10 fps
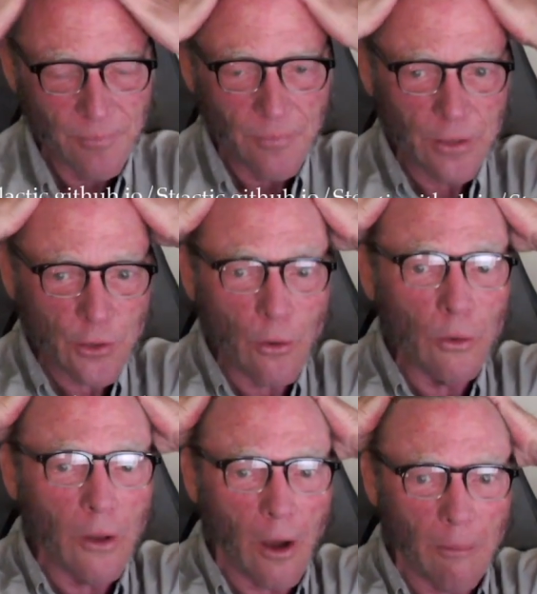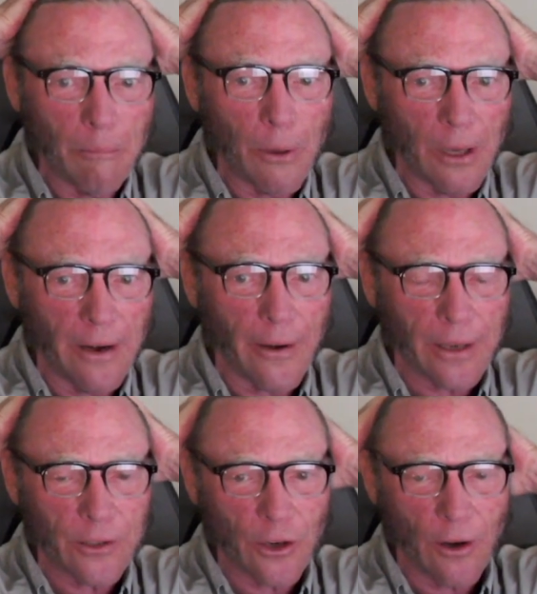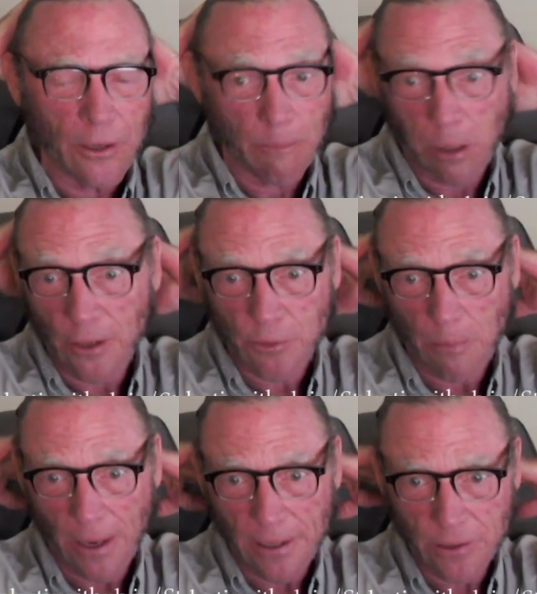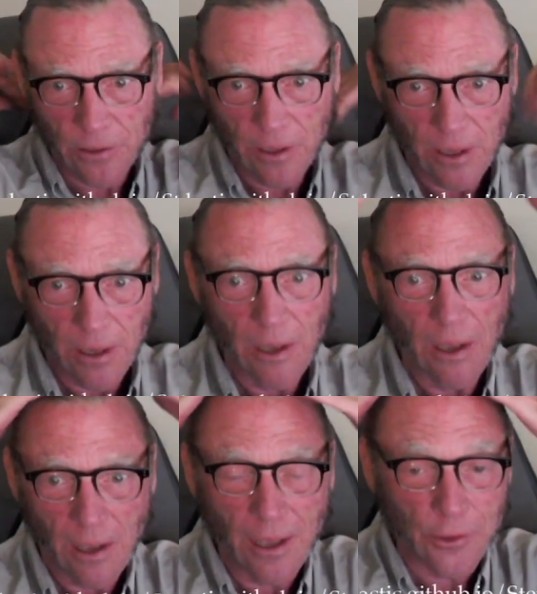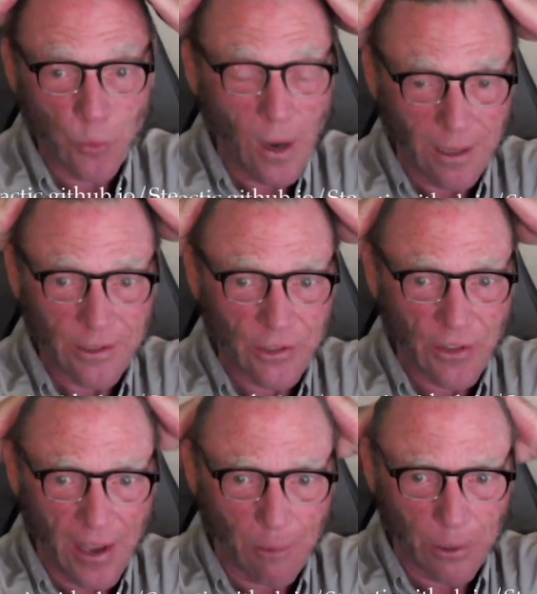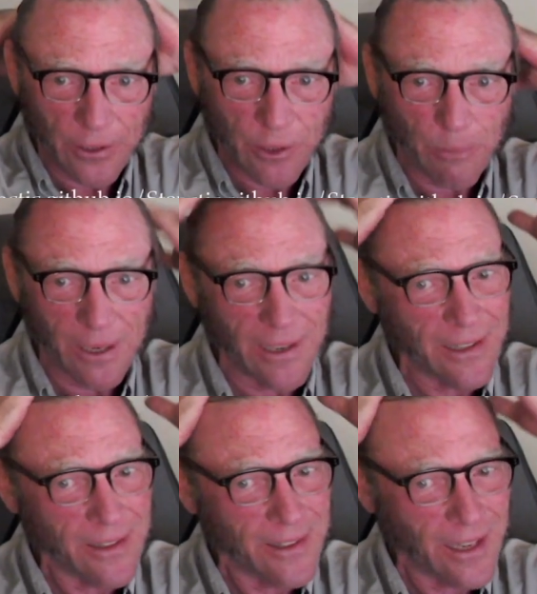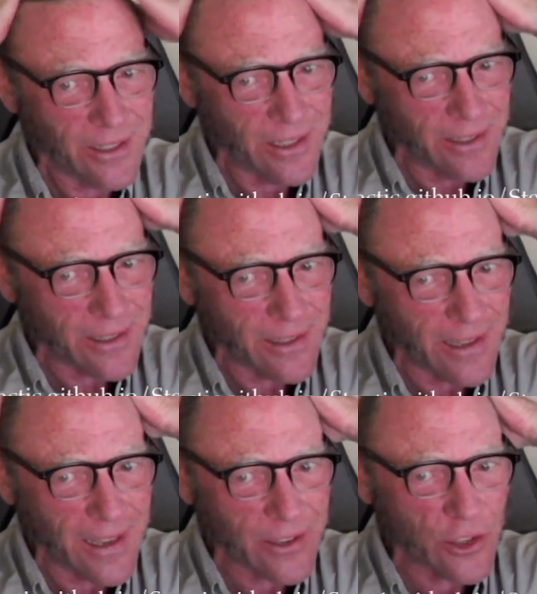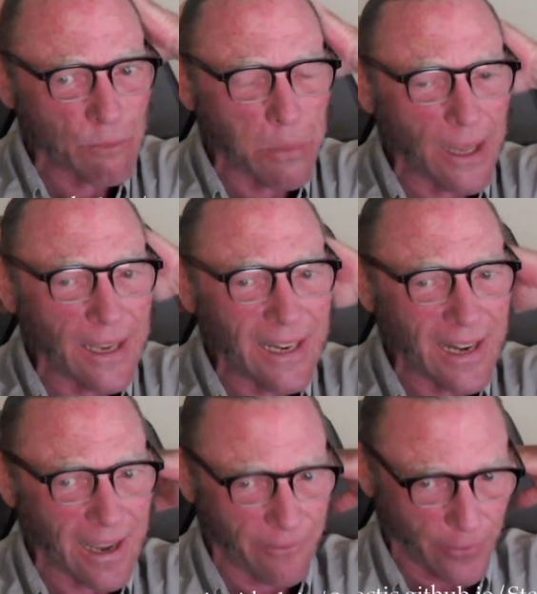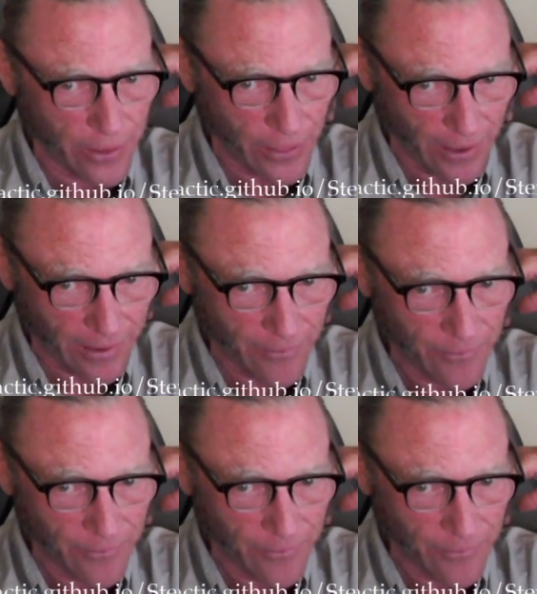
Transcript: This Coulomb polaric charge, plus minus, is well established, but it doesn't explain everything.